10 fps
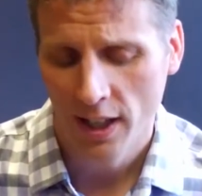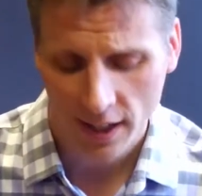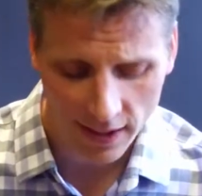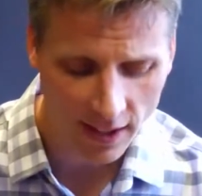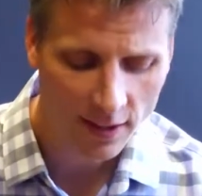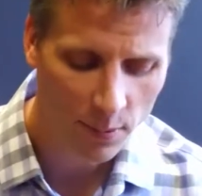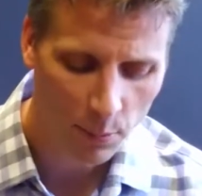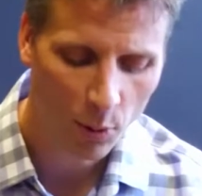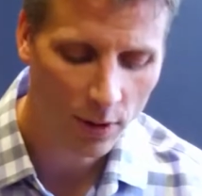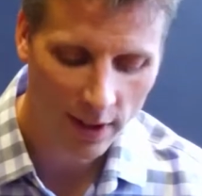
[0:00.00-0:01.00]
and I think it's
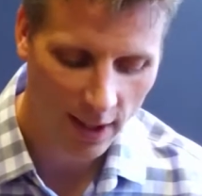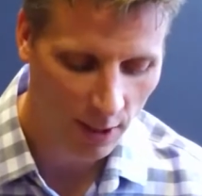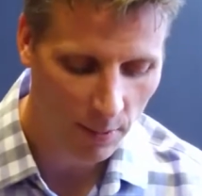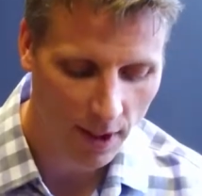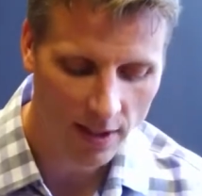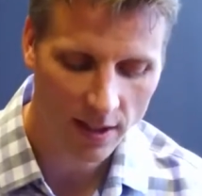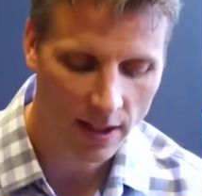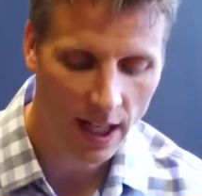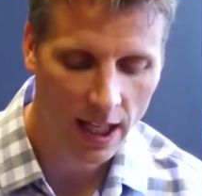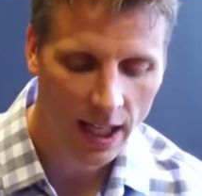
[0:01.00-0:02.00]
important that you mentioned
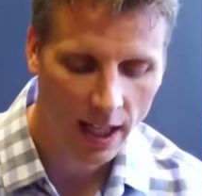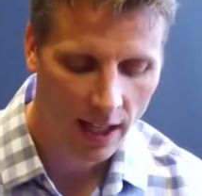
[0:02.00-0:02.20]
that.